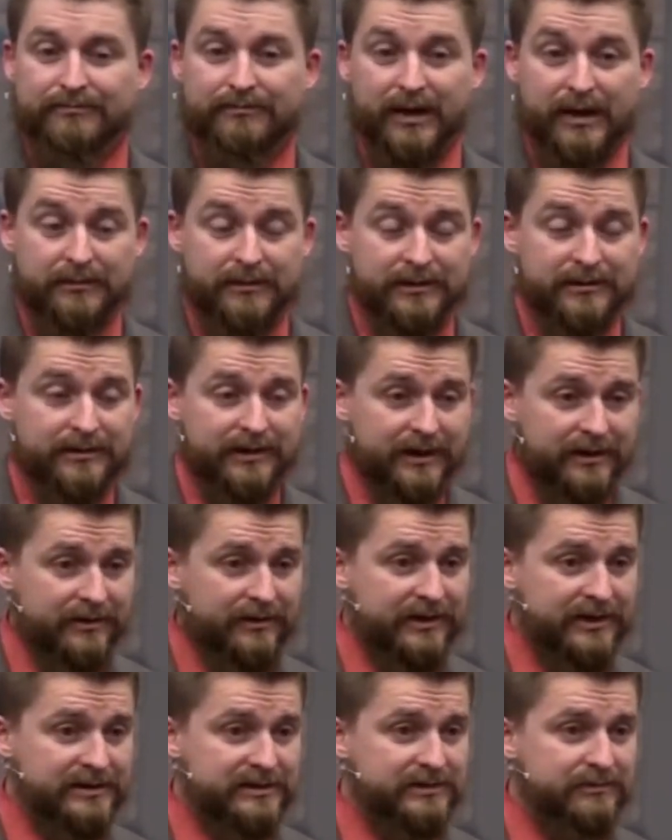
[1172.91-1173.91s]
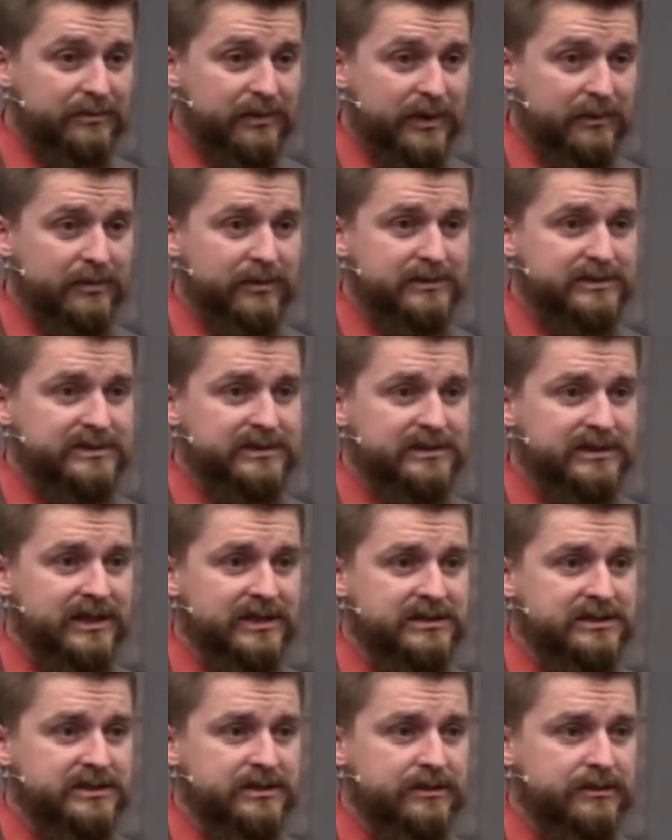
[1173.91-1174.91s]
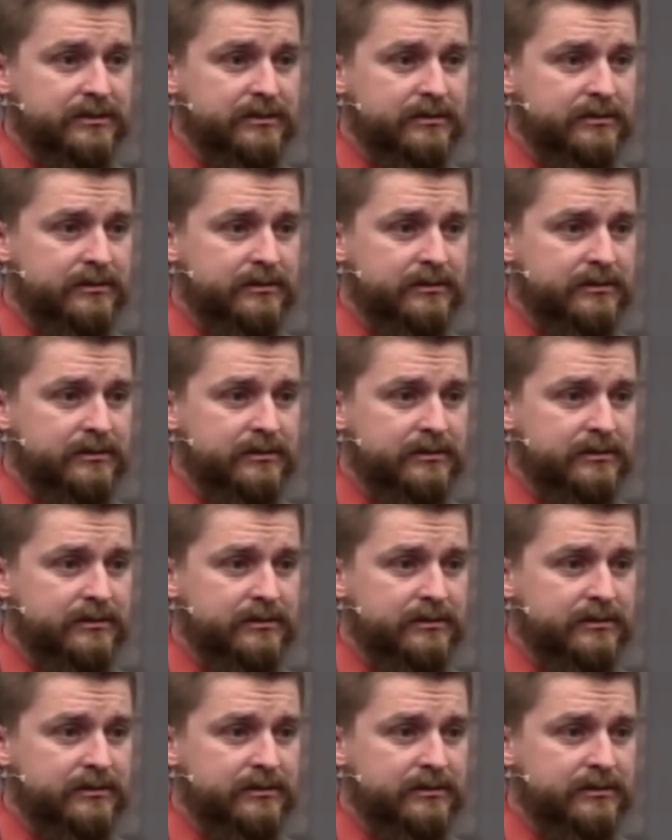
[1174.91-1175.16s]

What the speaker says: maybe that'll get some people's attention.